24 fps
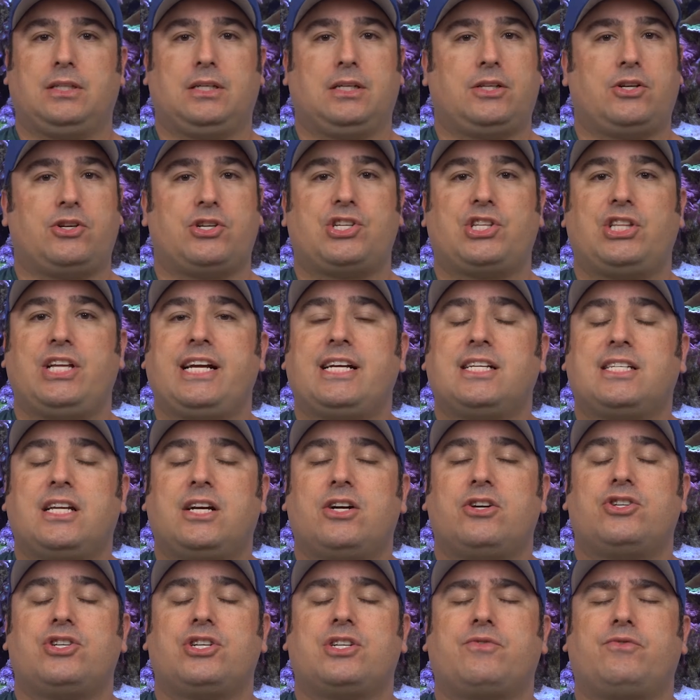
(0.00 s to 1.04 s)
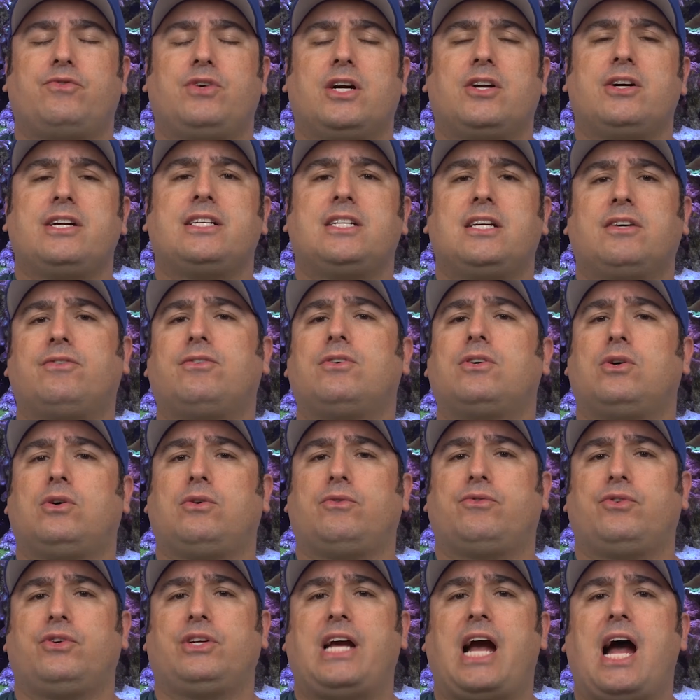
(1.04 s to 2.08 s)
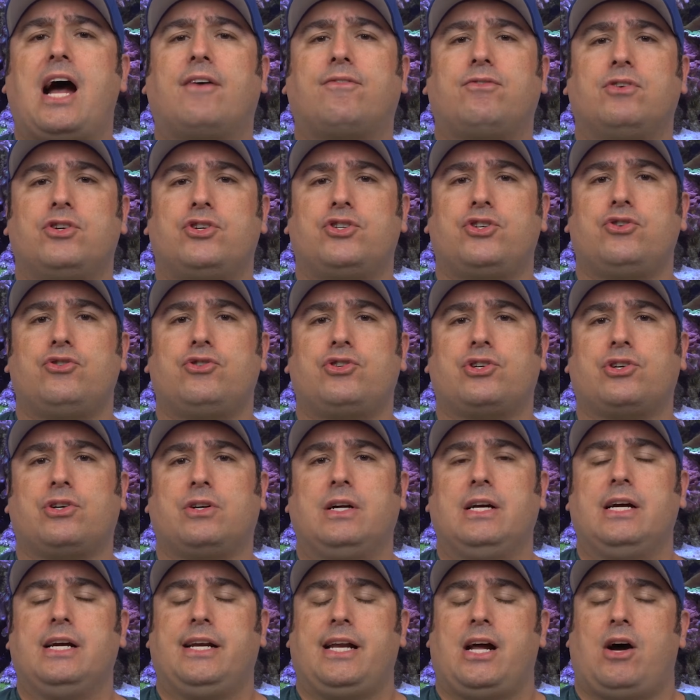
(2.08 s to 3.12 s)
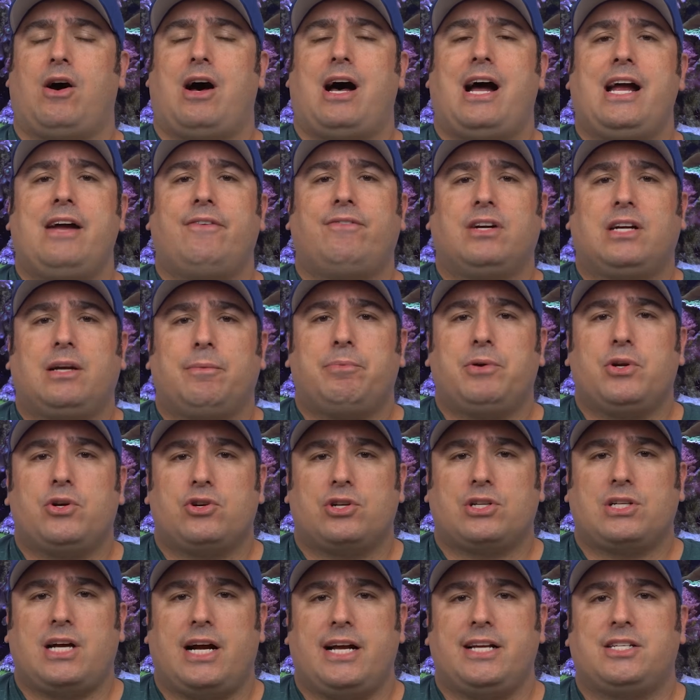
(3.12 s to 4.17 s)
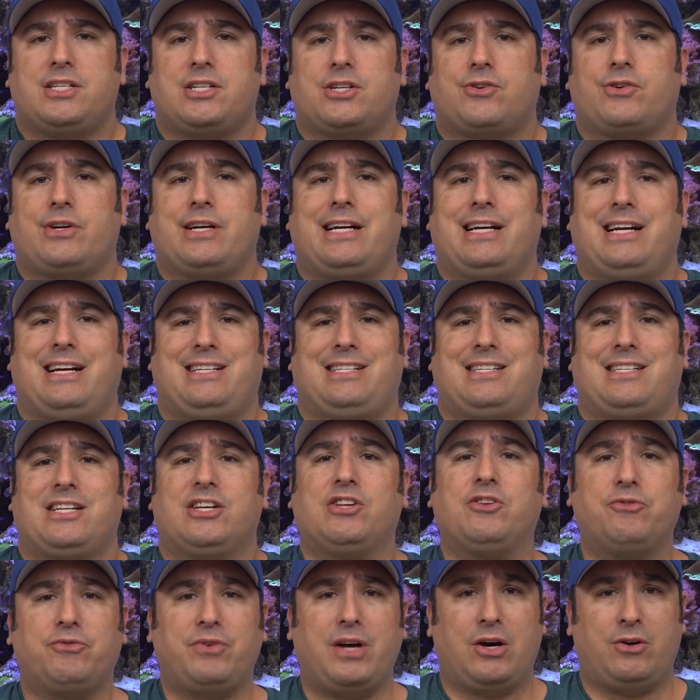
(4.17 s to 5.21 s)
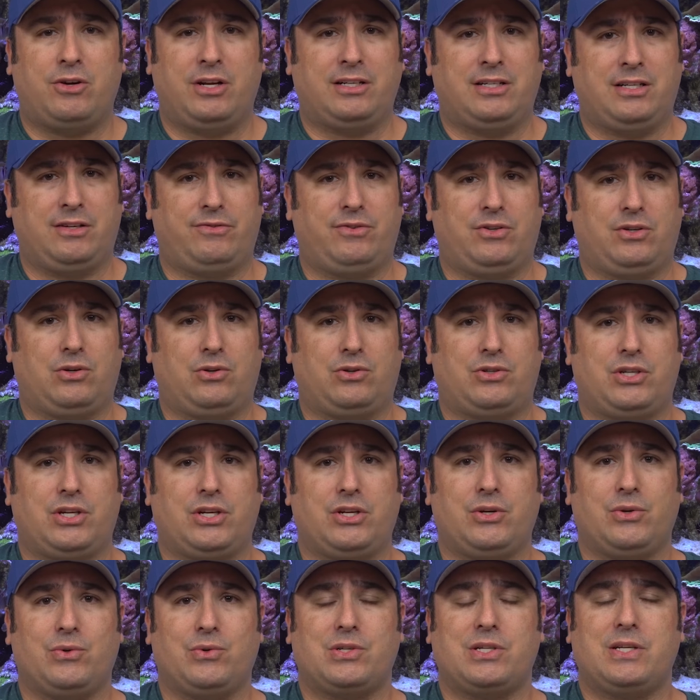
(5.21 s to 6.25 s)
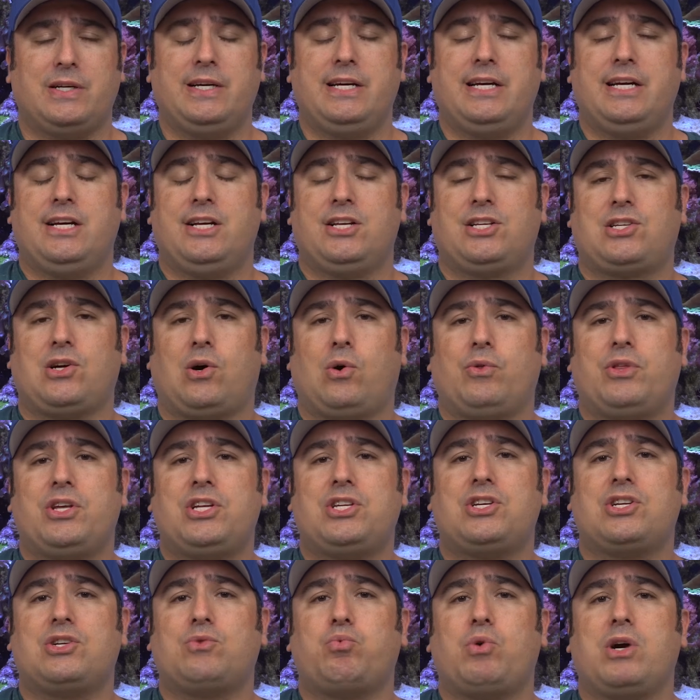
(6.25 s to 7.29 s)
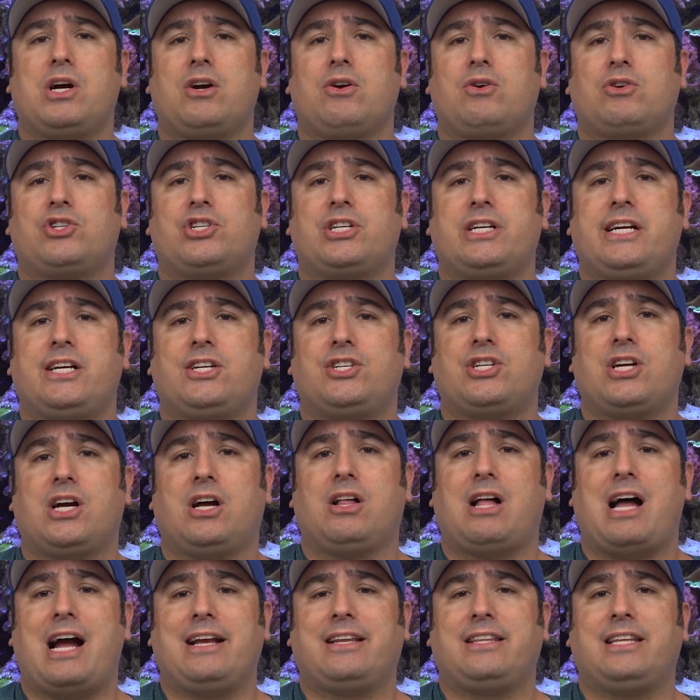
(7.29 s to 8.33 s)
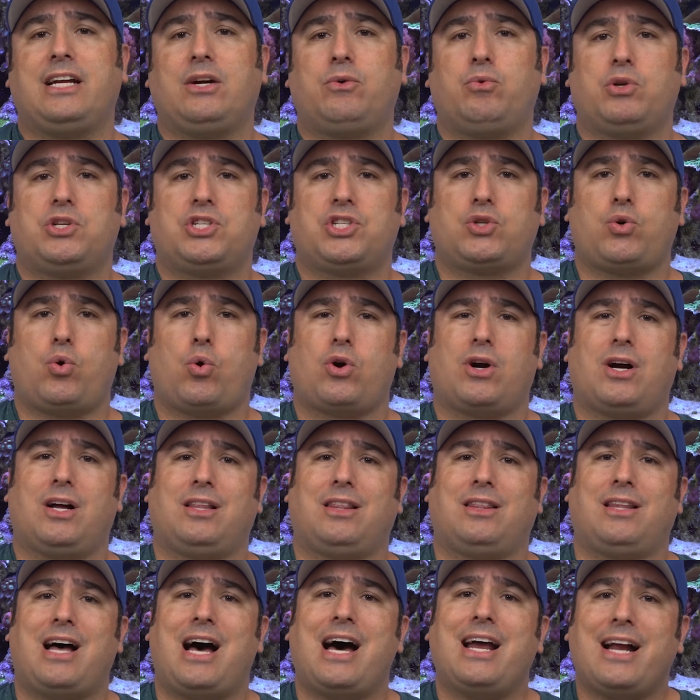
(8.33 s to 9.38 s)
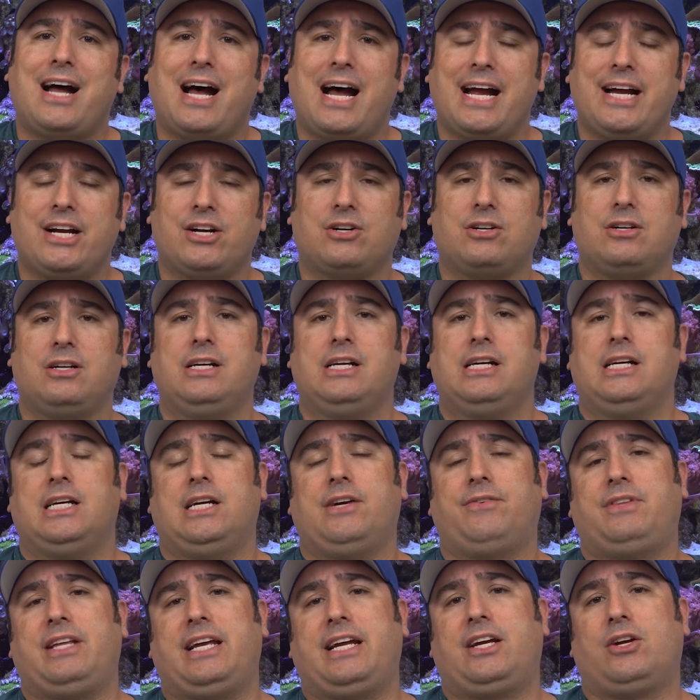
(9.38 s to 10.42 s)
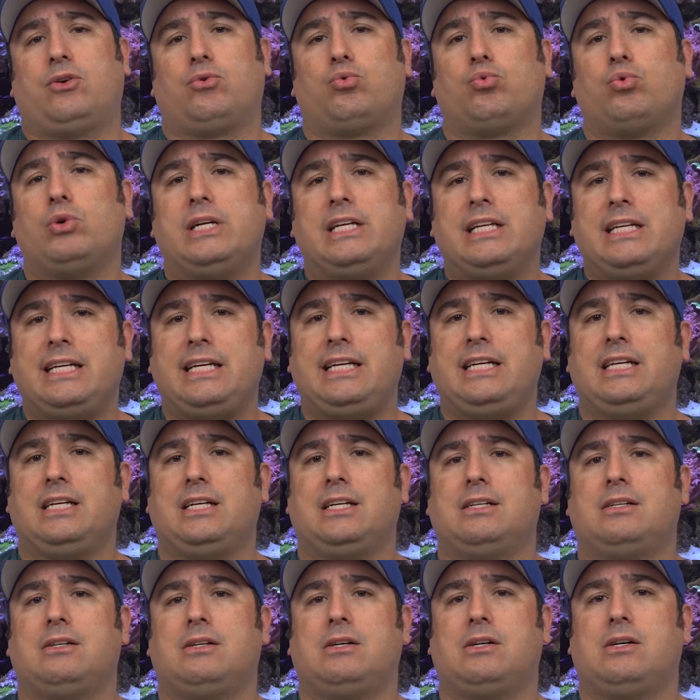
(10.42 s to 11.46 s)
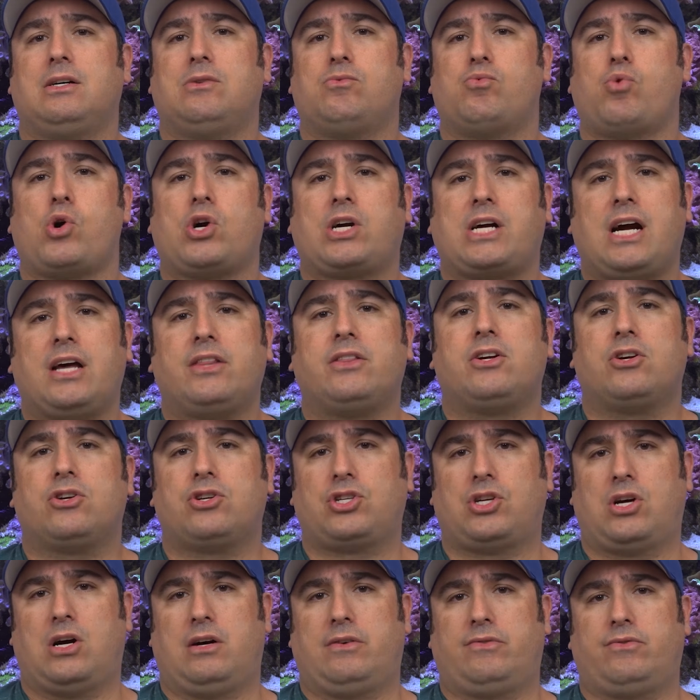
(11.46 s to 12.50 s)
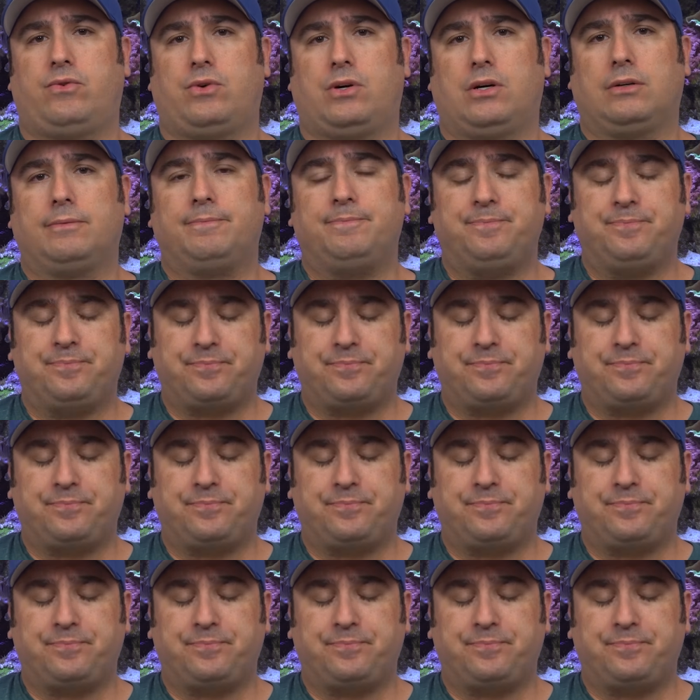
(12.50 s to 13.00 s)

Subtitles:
There's things that are just very difficult for the average user. Now, I have a computer science degree and I still found it difficult to use. So this is where GHL, I think, would score a lot higher if they could really work on their software.